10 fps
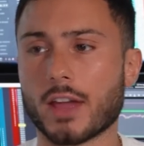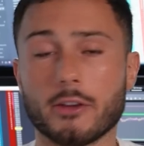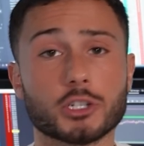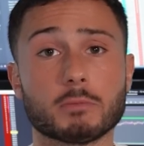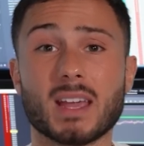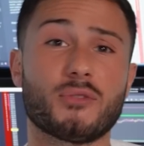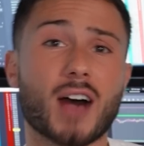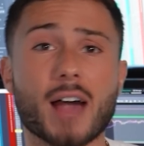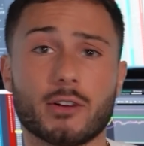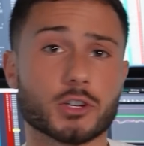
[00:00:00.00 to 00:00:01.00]
that you just made
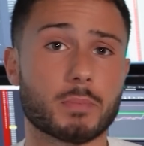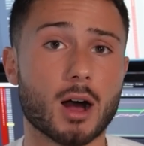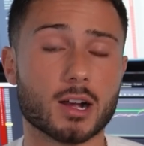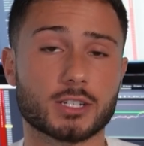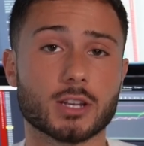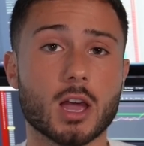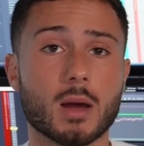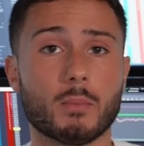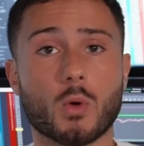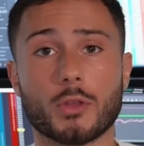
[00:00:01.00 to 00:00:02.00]
500 bucks
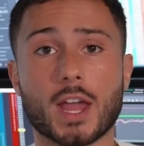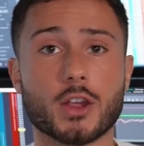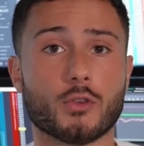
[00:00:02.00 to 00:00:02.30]
more than